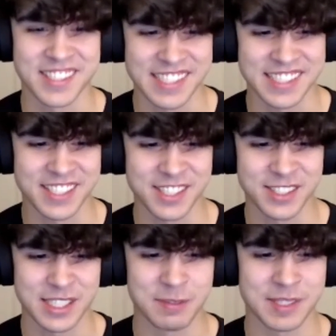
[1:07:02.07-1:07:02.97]
CS:GO
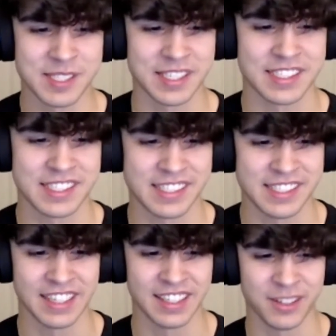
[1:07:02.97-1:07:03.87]
team is nuts.
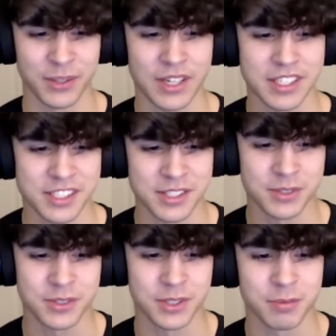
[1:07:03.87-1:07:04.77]
We lost
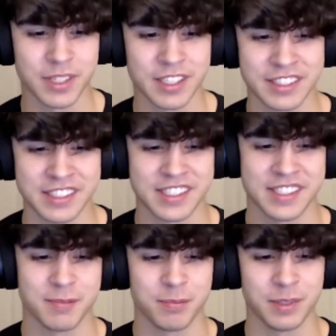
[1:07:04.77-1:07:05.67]
2 good
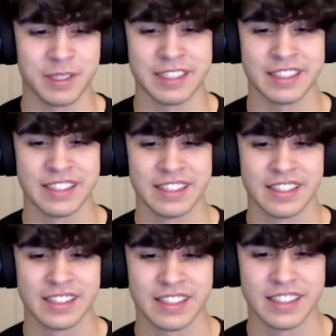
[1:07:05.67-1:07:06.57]
players, but
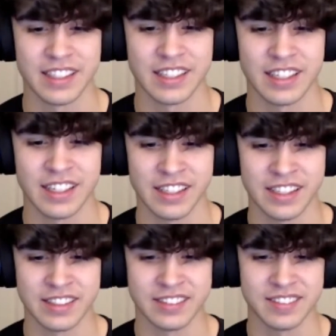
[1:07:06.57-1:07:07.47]

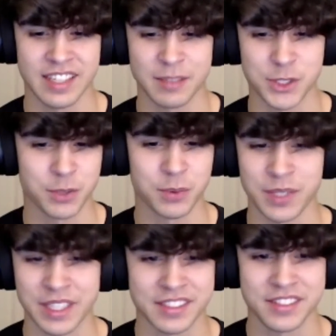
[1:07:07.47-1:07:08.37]
I'm sure we'll
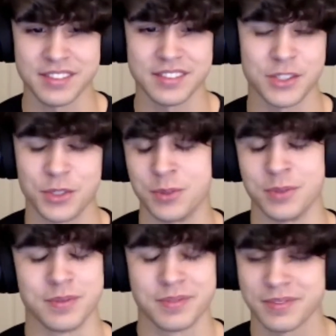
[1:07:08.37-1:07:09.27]
get 2
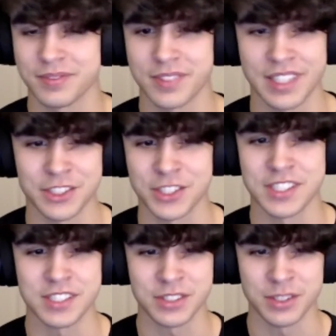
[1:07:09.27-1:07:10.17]
like just
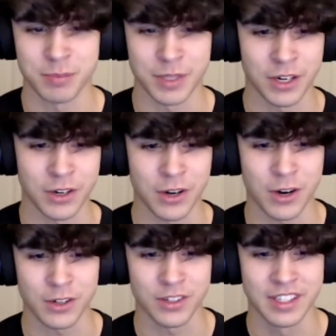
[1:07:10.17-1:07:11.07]
as good. But
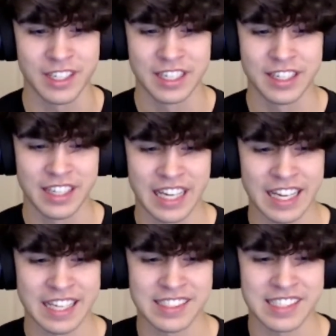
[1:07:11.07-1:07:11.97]
our
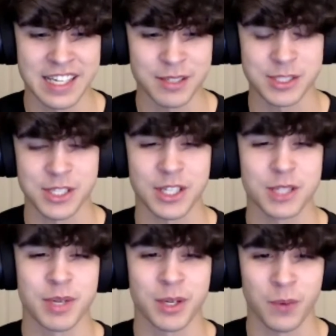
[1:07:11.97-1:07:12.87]
as Daniel was
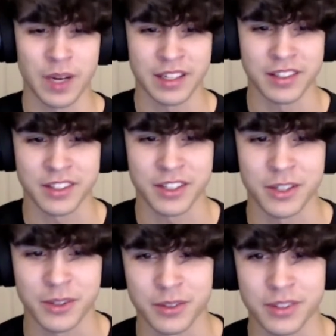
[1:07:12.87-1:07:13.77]
talking about a while
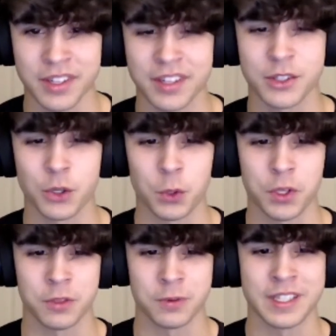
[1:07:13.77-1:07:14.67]
ago, core
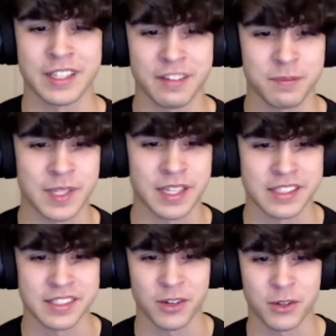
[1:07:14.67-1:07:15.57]
3 and
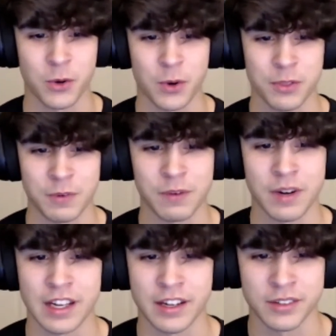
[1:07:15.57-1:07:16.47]
FPS. Our core 3
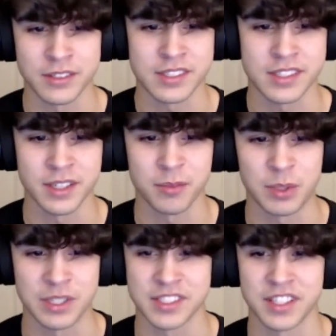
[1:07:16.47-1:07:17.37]
right now is
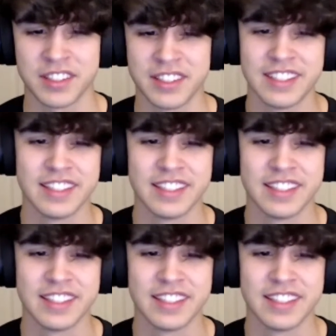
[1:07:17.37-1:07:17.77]
pretty solid.